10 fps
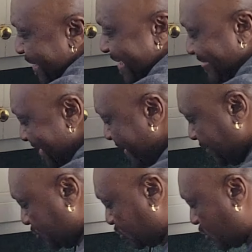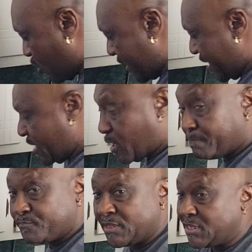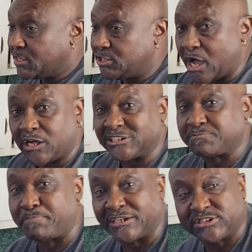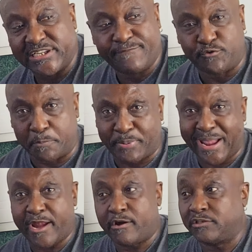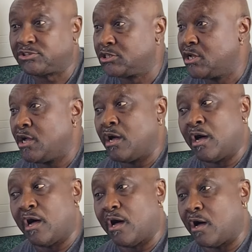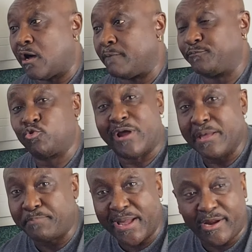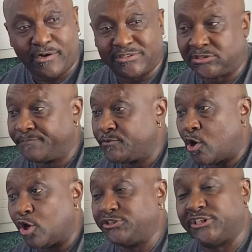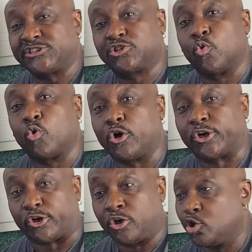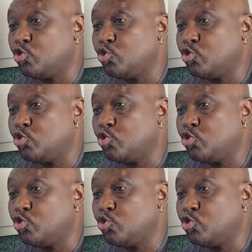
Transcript: but I think this is going to help y'all, especially if you're parents, uh, grandparents, or just a worker